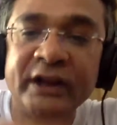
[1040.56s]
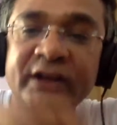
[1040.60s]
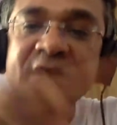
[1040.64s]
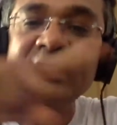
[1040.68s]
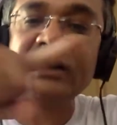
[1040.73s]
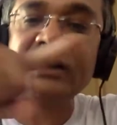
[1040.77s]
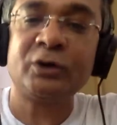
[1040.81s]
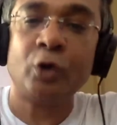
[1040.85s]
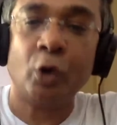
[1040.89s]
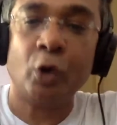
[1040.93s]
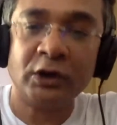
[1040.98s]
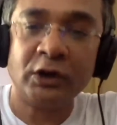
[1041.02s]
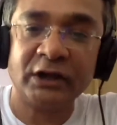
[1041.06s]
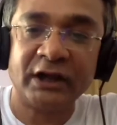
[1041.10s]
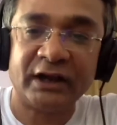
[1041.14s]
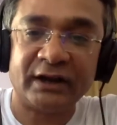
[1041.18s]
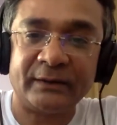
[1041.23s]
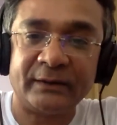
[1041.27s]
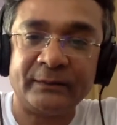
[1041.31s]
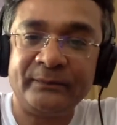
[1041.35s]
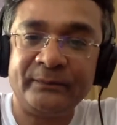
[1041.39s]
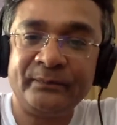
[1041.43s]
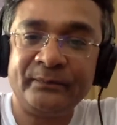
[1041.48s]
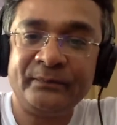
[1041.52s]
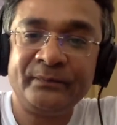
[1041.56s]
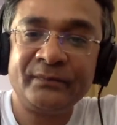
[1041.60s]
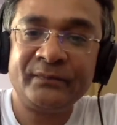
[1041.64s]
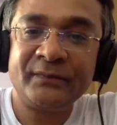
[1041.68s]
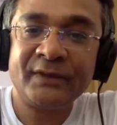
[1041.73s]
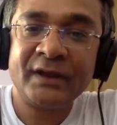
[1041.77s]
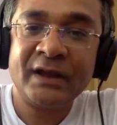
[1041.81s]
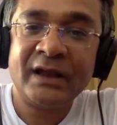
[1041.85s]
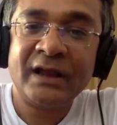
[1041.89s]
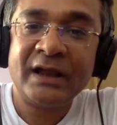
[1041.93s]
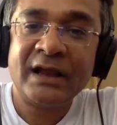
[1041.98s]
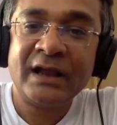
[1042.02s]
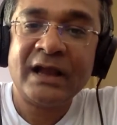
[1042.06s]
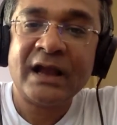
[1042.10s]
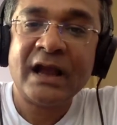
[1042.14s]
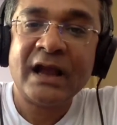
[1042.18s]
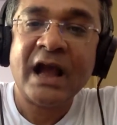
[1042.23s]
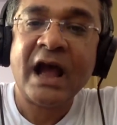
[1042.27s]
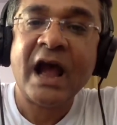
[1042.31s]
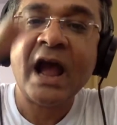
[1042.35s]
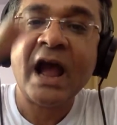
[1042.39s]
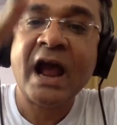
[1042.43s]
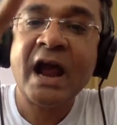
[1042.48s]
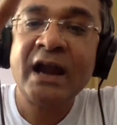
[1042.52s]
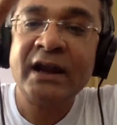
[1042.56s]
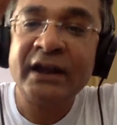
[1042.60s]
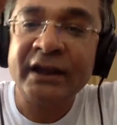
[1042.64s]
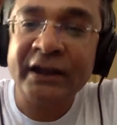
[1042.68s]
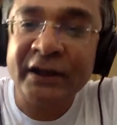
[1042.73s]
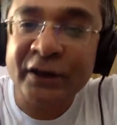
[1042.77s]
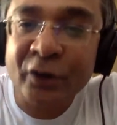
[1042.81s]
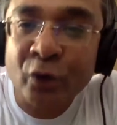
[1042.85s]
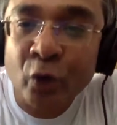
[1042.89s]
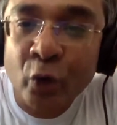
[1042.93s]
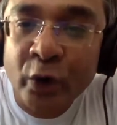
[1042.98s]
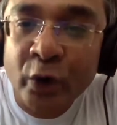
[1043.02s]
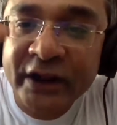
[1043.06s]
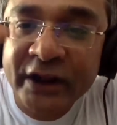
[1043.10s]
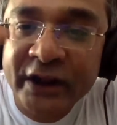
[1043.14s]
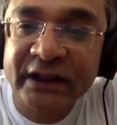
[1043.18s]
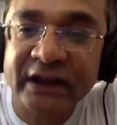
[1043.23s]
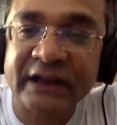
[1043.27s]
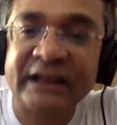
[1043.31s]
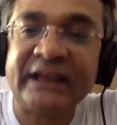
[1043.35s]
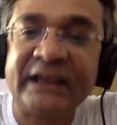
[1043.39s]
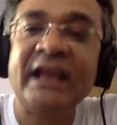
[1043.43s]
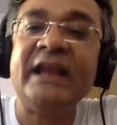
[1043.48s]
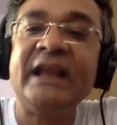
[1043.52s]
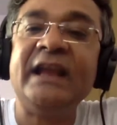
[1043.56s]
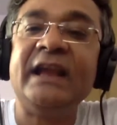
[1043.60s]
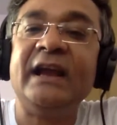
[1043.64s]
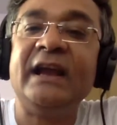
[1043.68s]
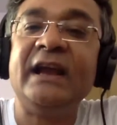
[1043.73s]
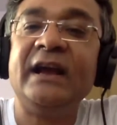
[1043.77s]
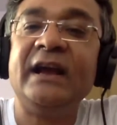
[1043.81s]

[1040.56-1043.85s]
the donor, and including the king.